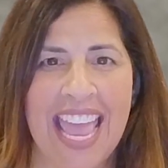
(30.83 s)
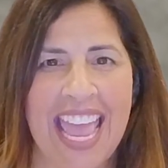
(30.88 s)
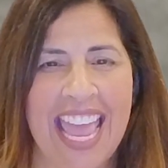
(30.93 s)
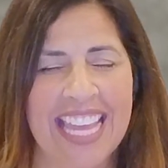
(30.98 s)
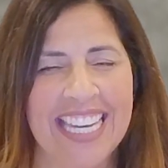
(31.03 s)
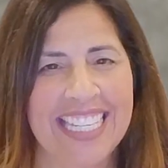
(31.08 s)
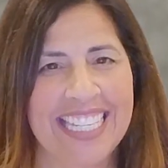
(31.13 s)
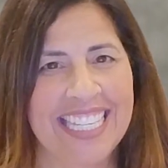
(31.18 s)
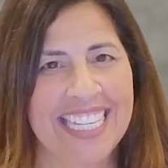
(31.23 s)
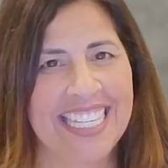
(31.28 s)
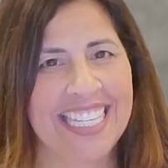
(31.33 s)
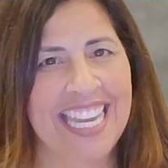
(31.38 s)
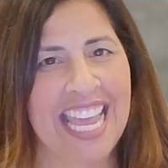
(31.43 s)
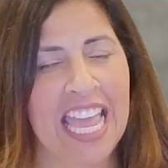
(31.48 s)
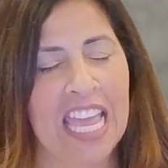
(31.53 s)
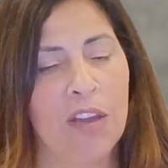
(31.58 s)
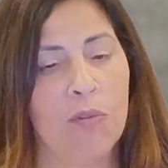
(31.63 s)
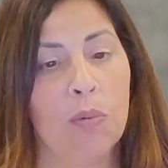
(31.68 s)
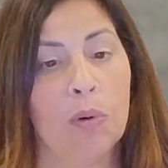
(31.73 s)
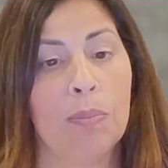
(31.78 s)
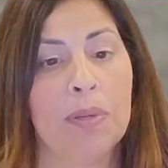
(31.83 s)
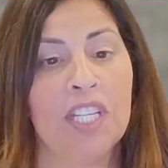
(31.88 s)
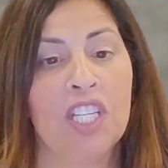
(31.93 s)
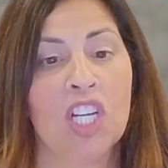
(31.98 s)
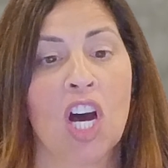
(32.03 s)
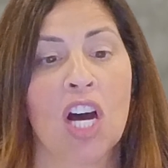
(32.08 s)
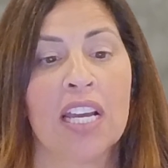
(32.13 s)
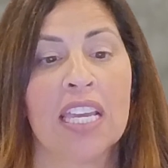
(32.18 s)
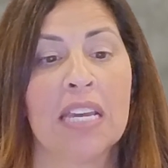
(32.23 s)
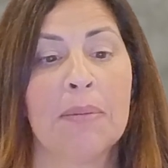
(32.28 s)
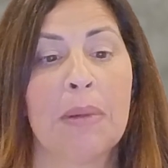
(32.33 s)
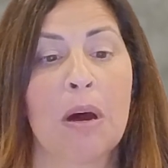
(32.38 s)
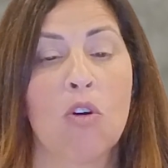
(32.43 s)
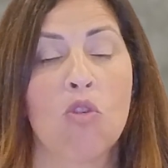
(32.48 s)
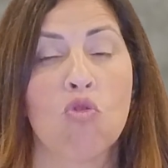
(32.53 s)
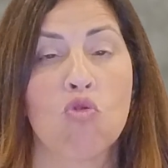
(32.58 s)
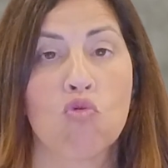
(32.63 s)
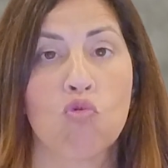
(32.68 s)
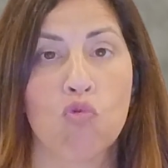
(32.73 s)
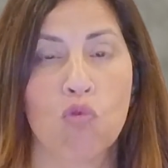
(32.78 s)
And today we'll be talking
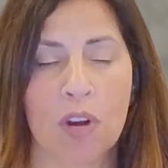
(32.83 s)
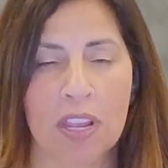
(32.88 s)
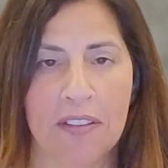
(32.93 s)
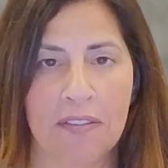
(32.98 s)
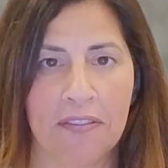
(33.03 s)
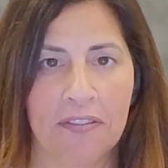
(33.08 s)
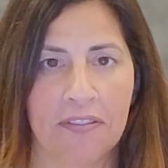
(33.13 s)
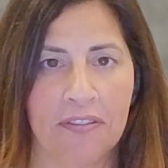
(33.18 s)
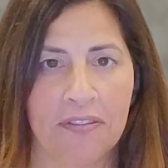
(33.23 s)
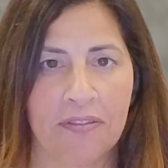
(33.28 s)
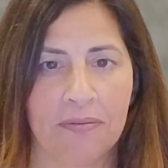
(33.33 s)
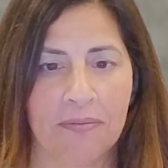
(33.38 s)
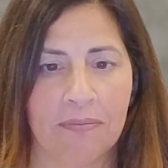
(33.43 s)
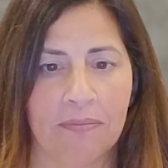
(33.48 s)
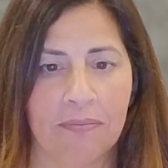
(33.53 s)
about grief.